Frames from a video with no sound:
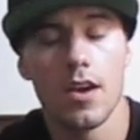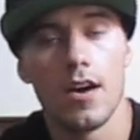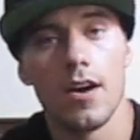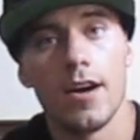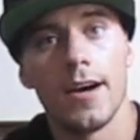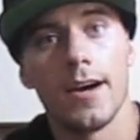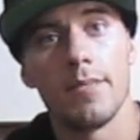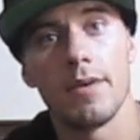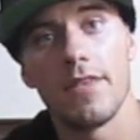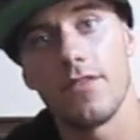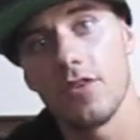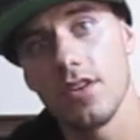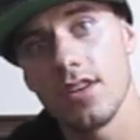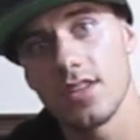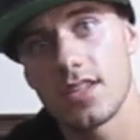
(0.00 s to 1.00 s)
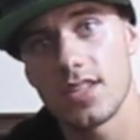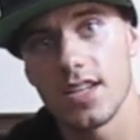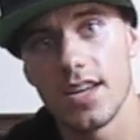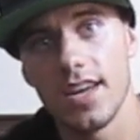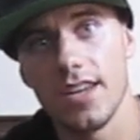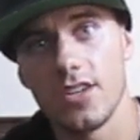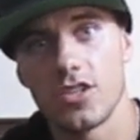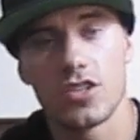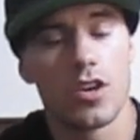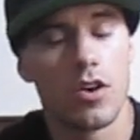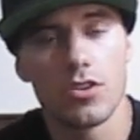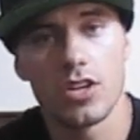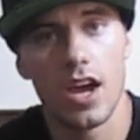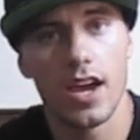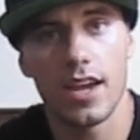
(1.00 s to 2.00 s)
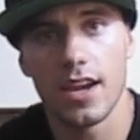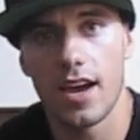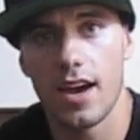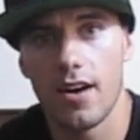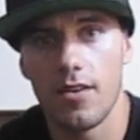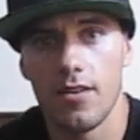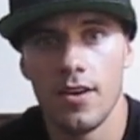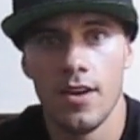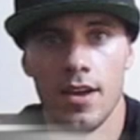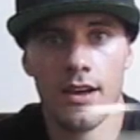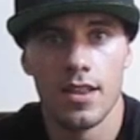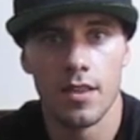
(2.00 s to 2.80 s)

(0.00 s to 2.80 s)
If you didn't see it, just go check it out.